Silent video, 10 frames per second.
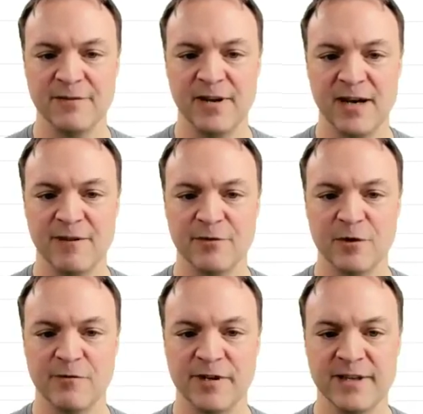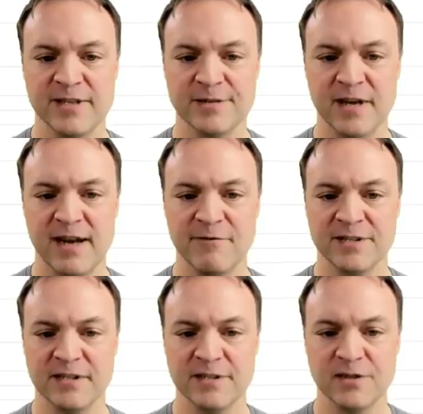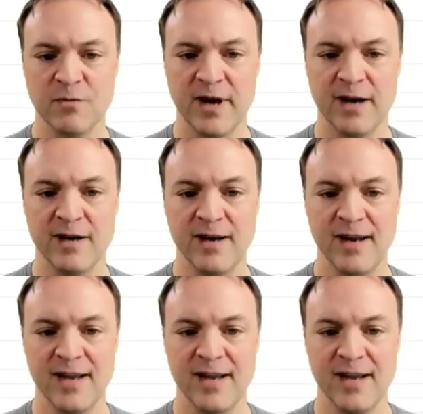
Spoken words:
if I hover over in this, I have this little square.